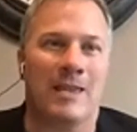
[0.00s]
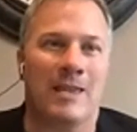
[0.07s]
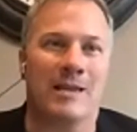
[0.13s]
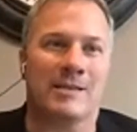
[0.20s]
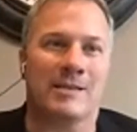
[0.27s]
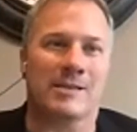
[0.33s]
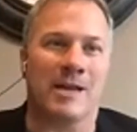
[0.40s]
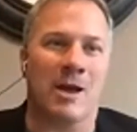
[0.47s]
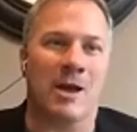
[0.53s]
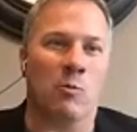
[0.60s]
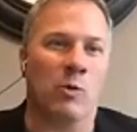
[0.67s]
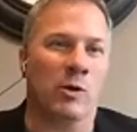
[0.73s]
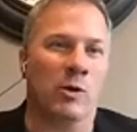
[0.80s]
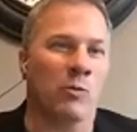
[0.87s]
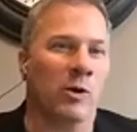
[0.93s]
It's
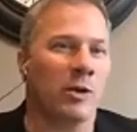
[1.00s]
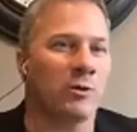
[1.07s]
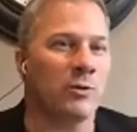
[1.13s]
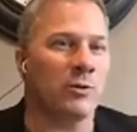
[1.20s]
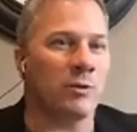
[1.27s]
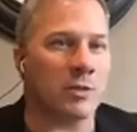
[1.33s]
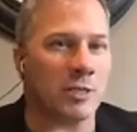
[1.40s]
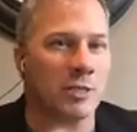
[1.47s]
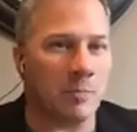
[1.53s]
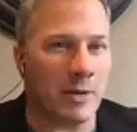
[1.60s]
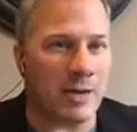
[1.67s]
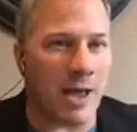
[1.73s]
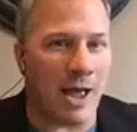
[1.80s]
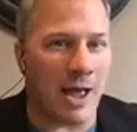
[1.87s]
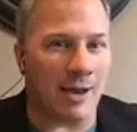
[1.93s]
we're going to do this to be
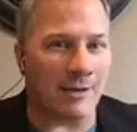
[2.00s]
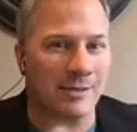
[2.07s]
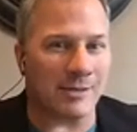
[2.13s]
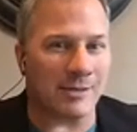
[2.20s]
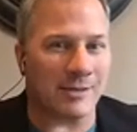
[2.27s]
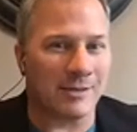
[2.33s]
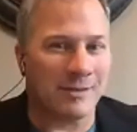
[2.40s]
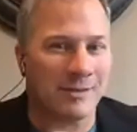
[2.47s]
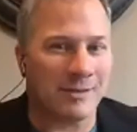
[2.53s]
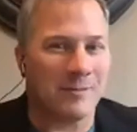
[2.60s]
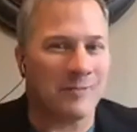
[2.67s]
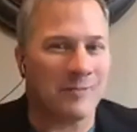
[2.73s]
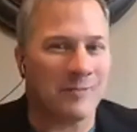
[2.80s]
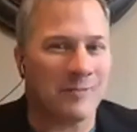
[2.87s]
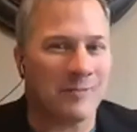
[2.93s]
nice,
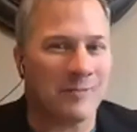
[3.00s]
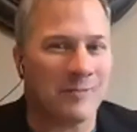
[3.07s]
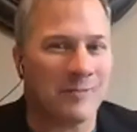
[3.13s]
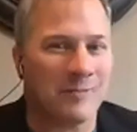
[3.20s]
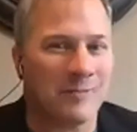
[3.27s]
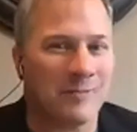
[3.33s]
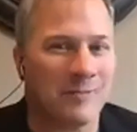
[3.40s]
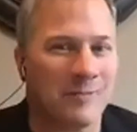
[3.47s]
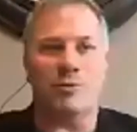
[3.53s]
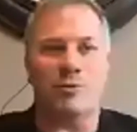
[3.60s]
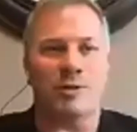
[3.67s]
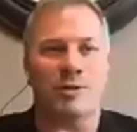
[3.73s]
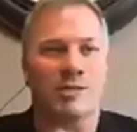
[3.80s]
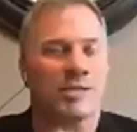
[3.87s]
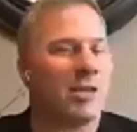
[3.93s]
but we're going to
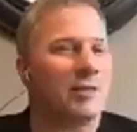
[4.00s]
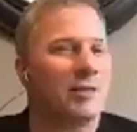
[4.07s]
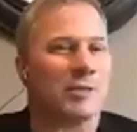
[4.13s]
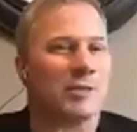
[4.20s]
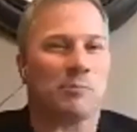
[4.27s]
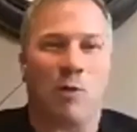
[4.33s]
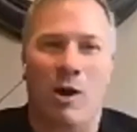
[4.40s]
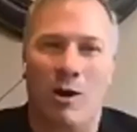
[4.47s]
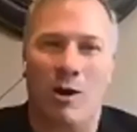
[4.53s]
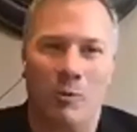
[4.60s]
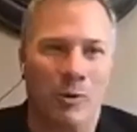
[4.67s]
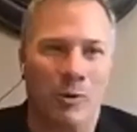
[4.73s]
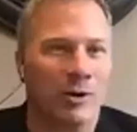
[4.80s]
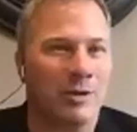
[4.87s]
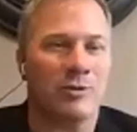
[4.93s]
need you to say this
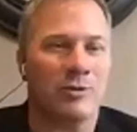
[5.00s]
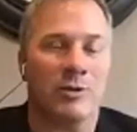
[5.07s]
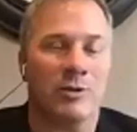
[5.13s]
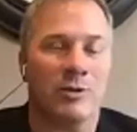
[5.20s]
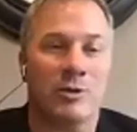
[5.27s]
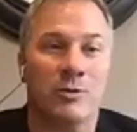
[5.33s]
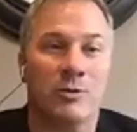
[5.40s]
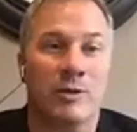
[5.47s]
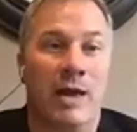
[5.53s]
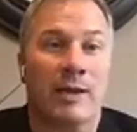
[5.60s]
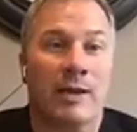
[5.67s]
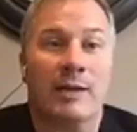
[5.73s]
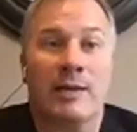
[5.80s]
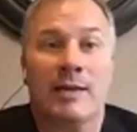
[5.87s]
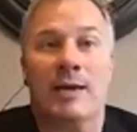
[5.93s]
prayer. We're going to need you to do
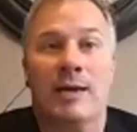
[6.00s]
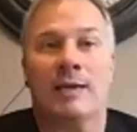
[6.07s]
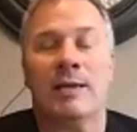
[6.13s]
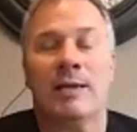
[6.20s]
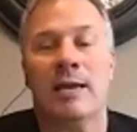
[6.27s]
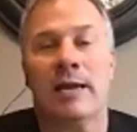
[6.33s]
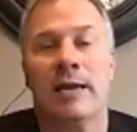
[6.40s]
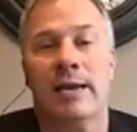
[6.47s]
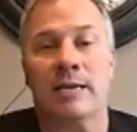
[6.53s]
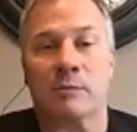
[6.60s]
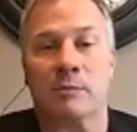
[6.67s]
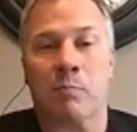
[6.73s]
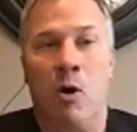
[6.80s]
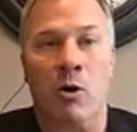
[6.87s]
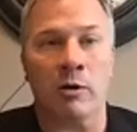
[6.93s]
that. And again,
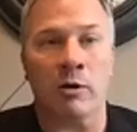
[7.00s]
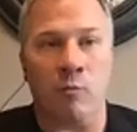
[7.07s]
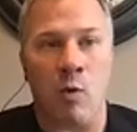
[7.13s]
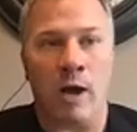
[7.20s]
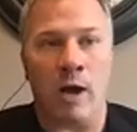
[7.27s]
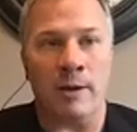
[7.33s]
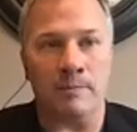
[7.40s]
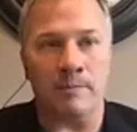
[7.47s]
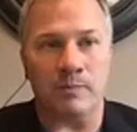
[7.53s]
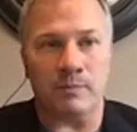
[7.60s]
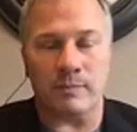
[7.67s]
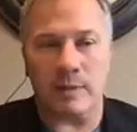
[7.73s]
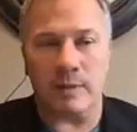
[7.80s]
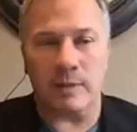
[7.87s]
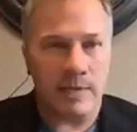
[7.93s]
it's part of what
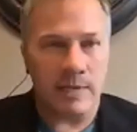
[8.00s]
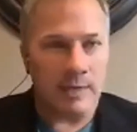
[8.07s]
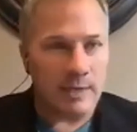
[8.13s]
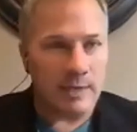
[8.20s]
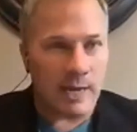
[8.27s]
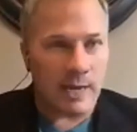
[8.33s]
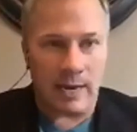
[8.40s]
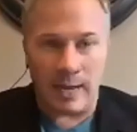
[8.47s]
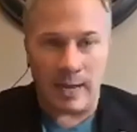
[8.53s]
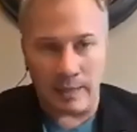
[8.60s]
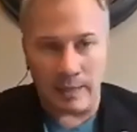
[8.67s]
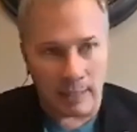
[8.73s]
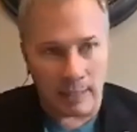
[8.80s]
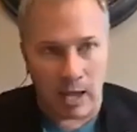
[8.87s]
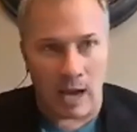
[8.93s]
I
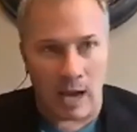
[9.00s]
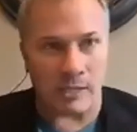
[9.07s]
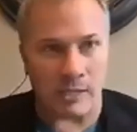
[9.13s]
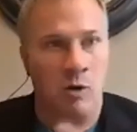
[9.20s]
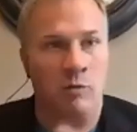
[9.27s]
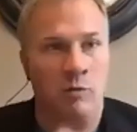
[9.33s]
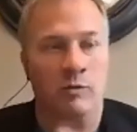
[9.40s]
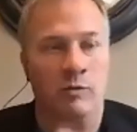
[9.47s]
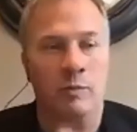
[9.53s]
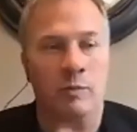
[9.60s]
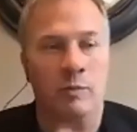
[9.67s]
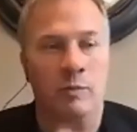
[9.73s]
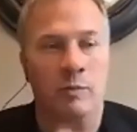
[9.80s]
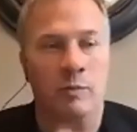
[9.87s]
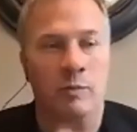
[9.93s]
didn't gloss over,
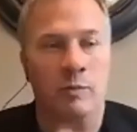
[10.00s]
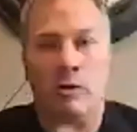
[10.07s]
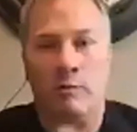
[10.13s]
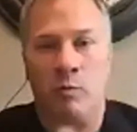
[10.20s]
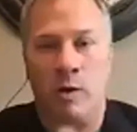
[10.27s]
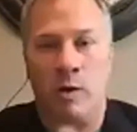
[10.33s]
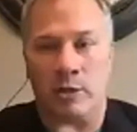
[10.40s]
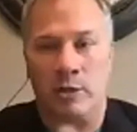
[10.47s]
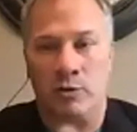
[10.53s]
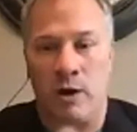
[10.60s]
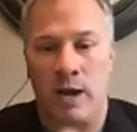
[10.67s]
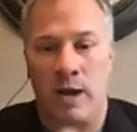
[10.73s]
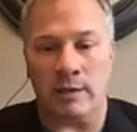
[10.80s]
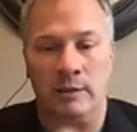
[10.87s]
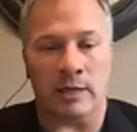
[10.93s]
but it's part of what I
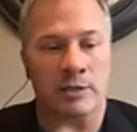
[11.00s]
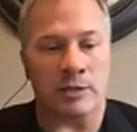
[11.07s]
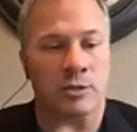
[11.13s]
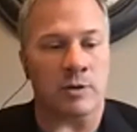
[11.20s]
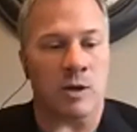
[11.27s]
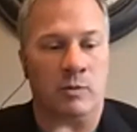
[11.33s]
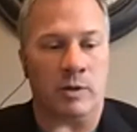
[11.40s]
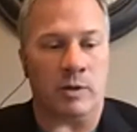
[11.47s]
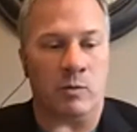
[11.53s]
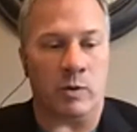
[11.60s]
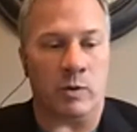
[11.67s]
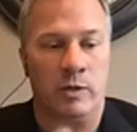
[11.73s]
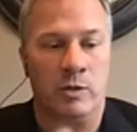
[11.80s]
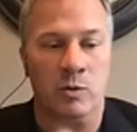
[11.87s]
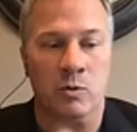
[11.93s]
tried to let you know that
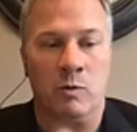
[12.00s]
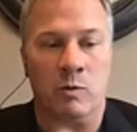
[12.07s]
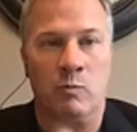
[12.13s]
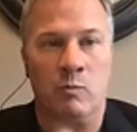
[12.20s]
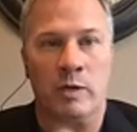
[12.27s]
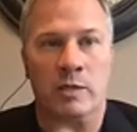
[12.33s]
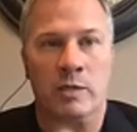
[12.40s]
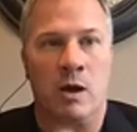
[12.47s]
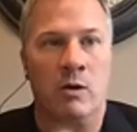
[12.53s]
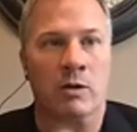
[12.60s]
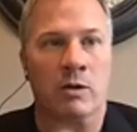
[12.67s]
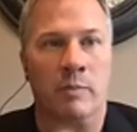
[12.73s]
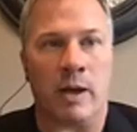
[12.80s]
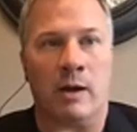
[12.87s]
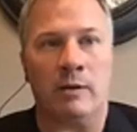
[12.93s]
we do when we
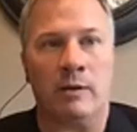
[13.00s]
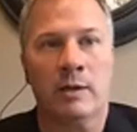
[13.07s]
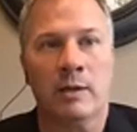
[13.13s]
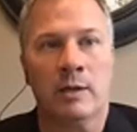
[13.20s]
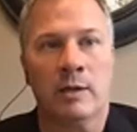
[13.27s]
talk about